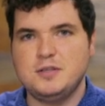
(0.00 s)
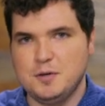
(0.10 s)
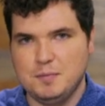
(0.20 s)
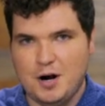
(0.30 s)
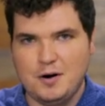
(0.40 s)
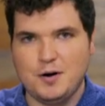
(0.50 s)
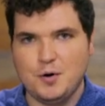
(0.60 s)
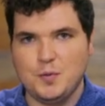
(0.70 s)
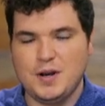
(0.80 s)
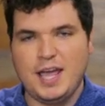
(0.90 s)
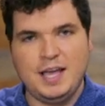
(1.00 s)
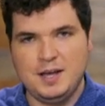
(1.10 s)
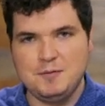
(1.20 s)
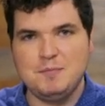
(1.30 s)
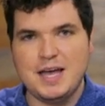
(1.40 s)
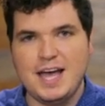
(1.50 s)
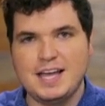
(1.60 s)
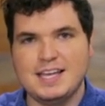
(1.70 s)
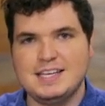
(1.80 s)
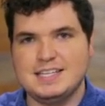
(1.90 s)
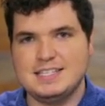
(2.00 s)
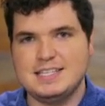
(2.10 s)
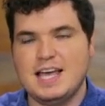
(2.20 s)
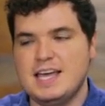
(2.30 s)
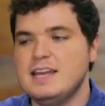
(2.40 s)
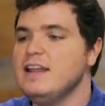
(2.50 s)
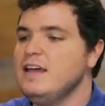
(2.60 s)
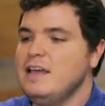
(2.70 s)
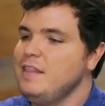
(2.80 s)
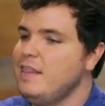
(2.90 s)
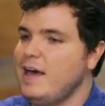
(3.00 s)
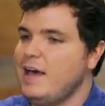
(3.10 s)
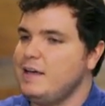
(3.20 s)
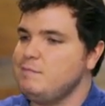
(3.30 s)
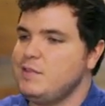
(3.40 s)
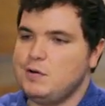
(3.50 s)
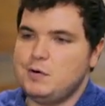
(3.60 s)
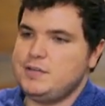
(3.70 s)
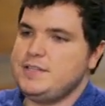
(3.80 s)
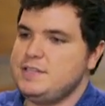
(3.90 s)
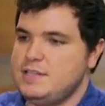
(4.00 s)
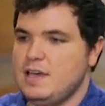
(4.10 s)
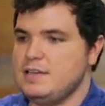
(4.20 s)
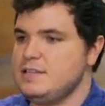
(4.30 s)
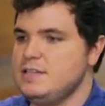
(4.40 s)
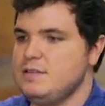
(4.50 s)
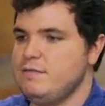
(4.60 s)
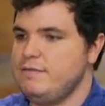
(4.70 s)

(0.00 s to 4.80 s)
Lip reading: tomorrow when I come back and decide that the course sucks. It's a